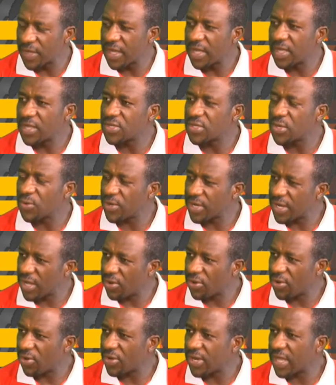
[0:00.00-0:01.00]
So we now
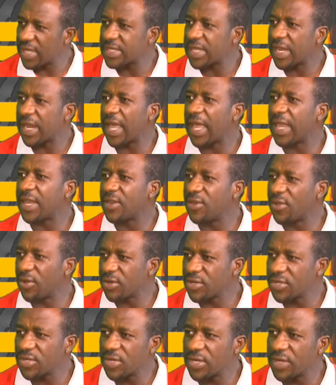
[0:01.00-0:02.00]
call that an
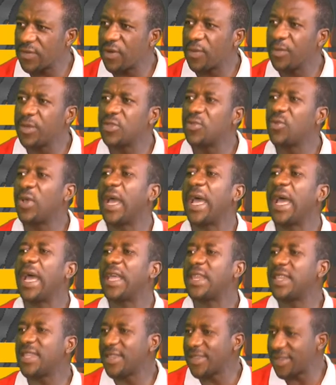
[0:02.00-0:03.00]
abduction deformity. You are
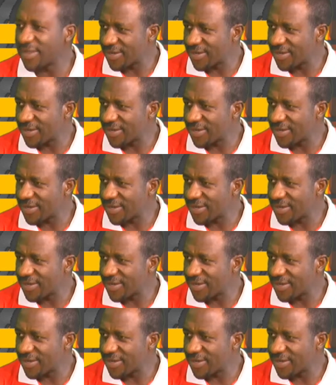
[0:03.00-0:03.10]
adding.